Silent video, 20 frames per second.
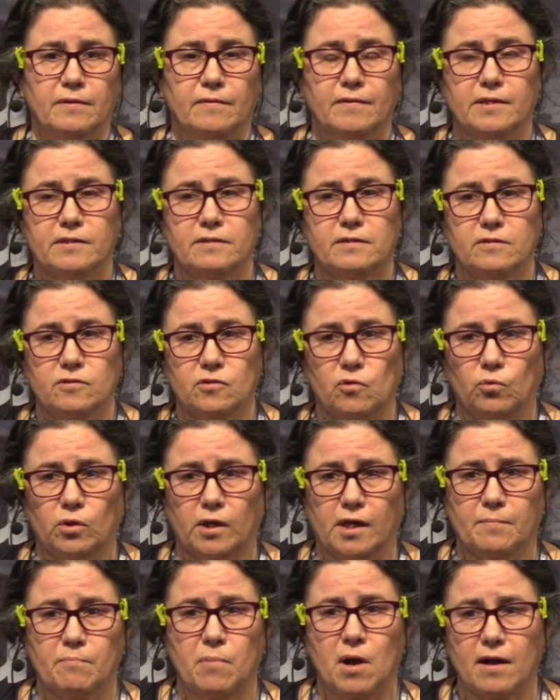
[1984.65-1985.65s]
this is
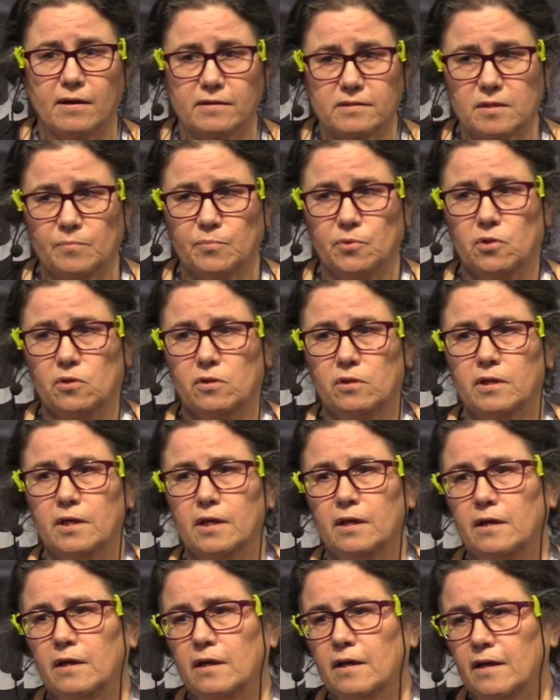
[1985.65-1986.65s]
only possible
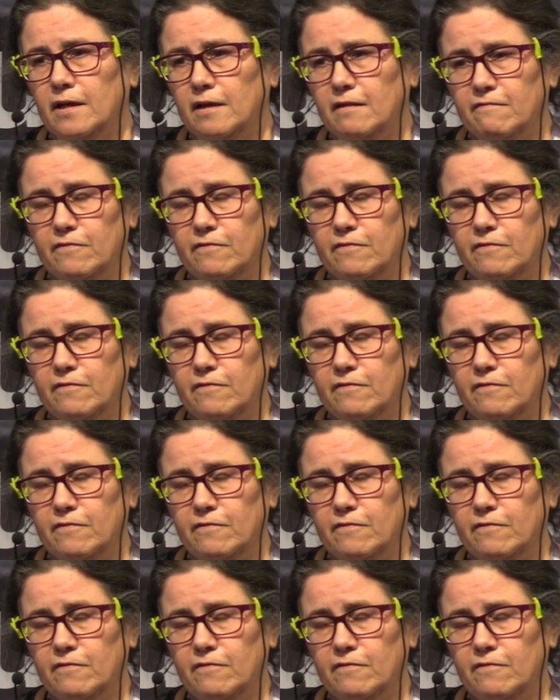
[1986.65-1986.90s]
in